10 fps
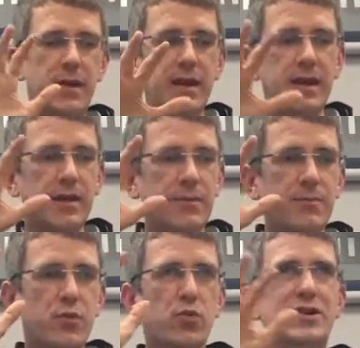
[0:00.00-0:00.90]
big
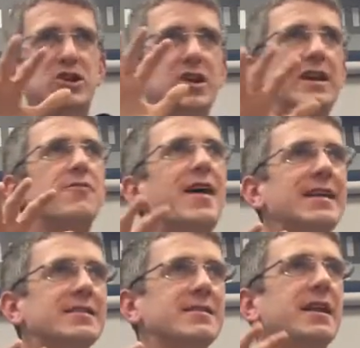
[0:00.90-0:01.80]
preaching
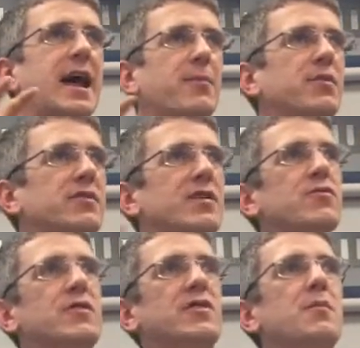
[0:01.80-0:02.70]
event that happens
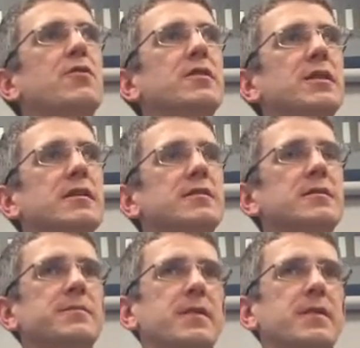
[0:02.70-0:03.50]
every summer in London.